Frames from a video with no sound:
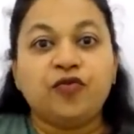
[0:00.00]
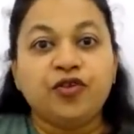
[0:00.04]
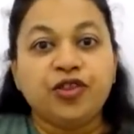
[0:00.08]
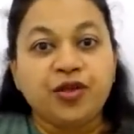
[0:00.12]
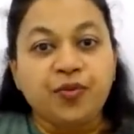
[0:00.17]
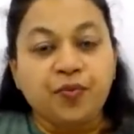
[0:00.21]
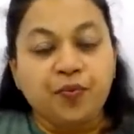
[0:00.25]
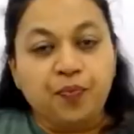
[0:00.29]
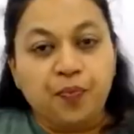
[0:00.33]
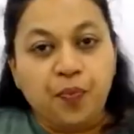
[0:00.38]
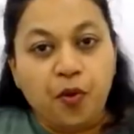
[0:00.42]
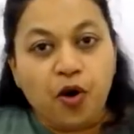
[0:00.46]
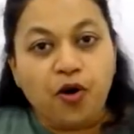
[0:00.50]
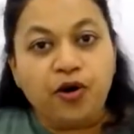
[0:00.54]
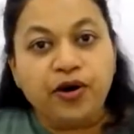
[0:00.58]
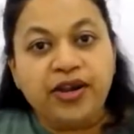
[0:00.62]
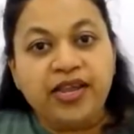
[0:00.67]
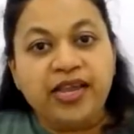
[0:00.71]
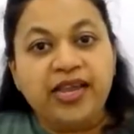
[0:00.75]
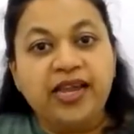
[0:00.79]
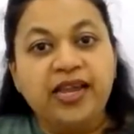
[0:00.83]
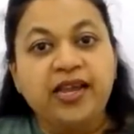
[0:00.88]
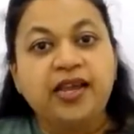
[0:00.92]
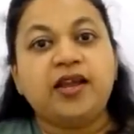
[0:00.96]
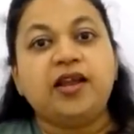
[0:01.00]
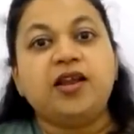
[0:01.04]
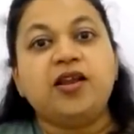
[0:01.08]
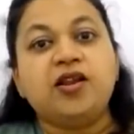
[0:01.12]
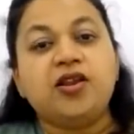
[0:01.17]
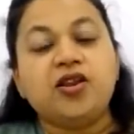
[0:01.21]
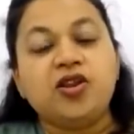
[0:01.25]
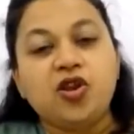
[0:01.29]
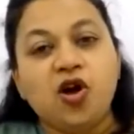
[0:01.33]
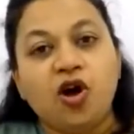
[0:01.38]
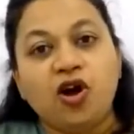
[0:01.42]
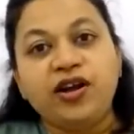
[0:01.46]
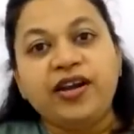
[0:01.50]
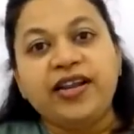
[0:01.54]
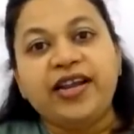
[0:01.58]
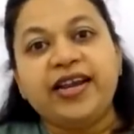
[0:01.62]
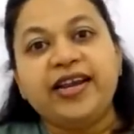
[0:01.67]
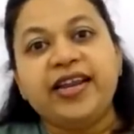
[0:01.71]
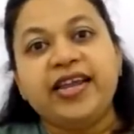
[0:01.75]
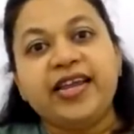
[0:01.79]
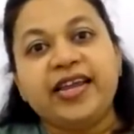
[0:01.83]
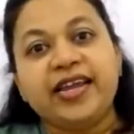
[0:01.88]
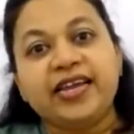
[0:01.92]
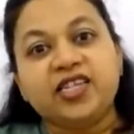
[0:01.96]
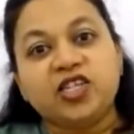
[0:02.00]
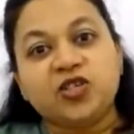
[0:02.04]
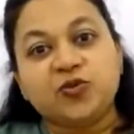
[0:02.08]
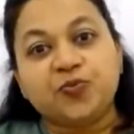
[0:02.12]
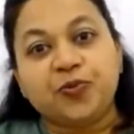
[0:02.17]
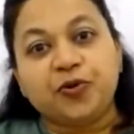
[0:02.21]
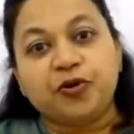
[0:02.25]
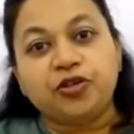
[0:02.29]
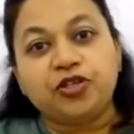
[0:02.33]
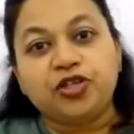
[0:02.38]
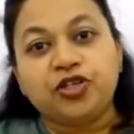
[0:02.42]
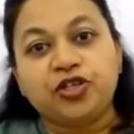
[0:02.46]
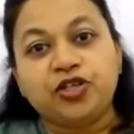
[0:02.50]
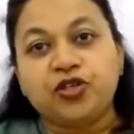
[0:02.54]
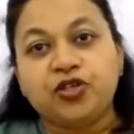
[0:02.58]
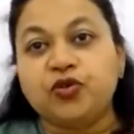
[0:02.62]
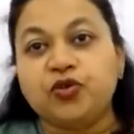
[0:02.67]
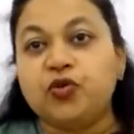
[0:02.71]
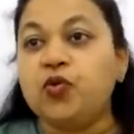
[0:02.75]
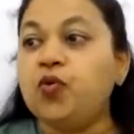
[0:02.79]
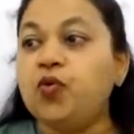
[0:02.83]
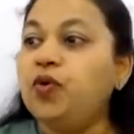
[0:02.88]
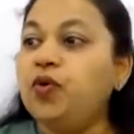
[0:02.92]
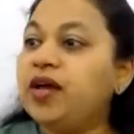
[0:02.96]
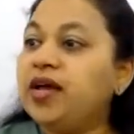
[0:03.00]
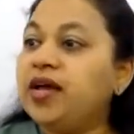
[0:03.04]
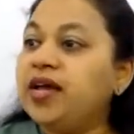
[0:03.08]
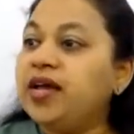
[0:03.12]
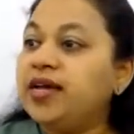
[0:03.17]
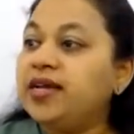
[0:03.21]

for the body, not getting exposed to